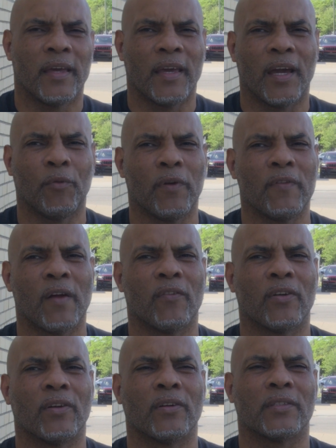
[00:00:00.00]
and we've
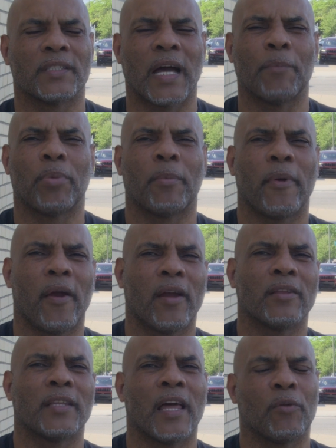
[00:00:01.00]
never stopped
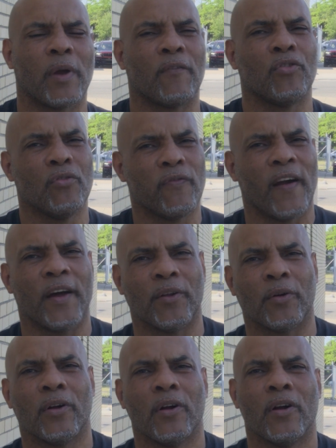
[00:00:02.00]
preparing. Now that we have a new
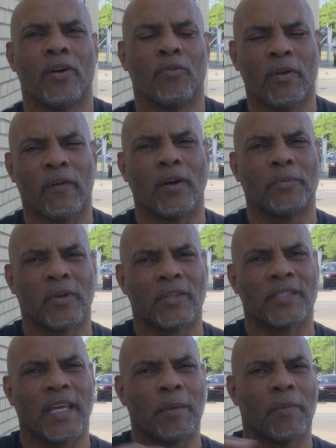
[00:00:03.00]
fighter, we've always been on the
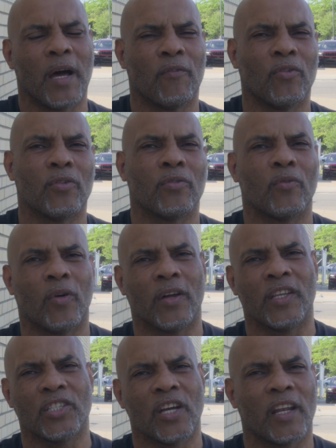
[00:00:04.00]
same level.
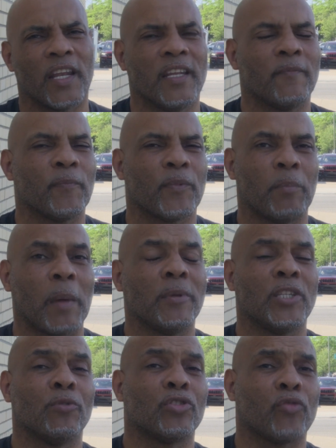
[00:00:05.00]
Well, this young lady, maybe
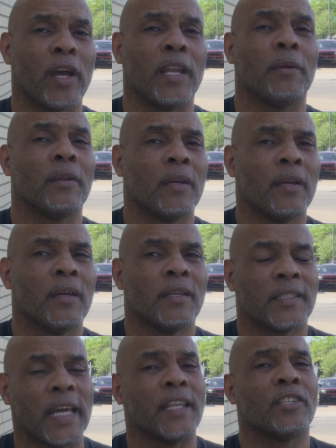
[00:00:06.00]
she was training
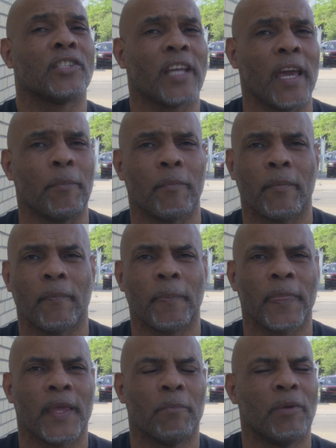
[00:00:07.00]
stayed in shape,
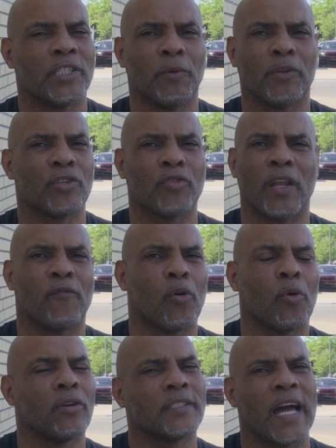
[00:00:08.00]
but she wasn't training for a world